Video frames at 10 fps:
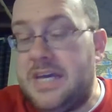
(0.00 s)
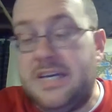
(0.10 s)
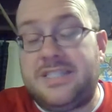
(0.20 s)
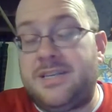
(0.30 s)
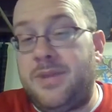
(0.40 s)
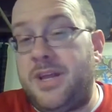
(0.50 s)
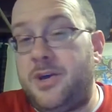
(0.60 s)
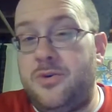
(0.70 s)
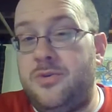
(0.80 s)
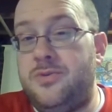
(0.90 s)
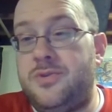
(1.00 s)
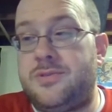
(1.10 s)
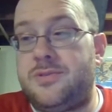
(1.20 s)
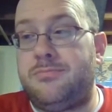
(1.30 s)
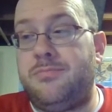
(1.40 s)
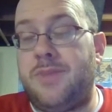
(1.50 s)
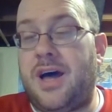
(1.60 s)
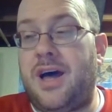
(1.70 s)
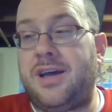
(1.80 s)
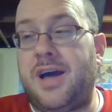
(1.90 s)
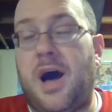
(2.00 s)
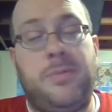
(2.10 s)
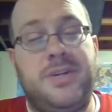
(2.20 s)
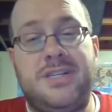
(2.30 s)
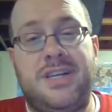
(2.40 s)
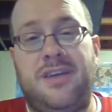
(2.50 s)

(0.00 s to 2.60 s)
Somebody who's competent